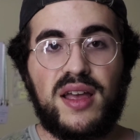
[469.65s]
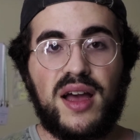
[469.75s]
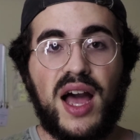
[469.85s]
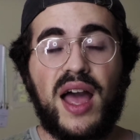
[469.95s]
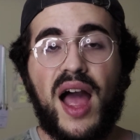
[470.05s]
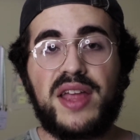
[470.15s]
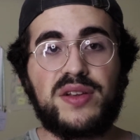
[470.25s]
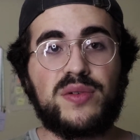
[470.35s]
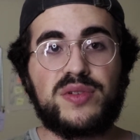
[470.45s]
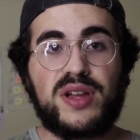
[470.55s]
I
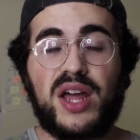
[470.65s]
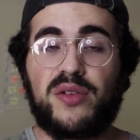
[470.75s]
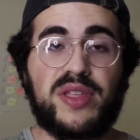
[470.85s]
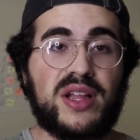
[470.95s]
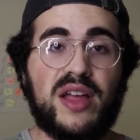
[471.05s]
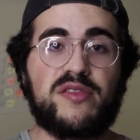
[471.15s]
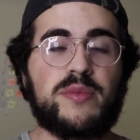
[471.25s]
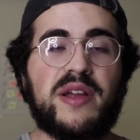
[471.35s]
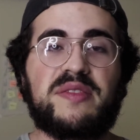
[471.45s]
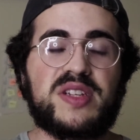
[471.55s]
don't think I'll ever
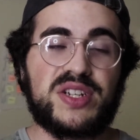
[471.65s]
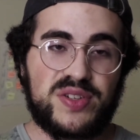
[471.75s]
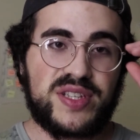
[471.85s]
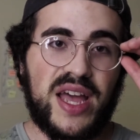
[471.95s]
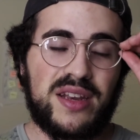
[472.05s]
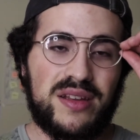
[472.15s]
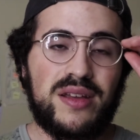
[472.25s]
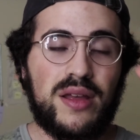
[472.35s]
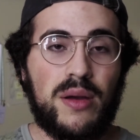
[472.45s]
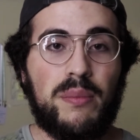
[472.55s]
be able to understand,
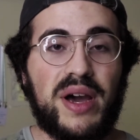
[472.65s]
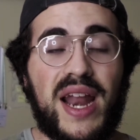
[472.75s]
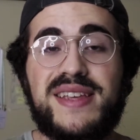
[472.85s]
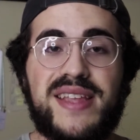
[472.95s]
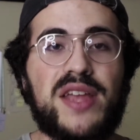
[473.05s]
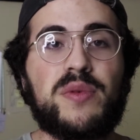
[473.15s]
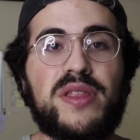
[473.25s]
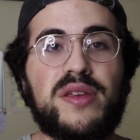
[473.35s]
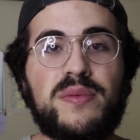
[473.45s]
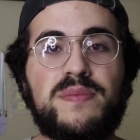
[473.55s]
but I stand
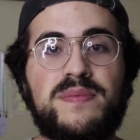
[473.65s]
with you.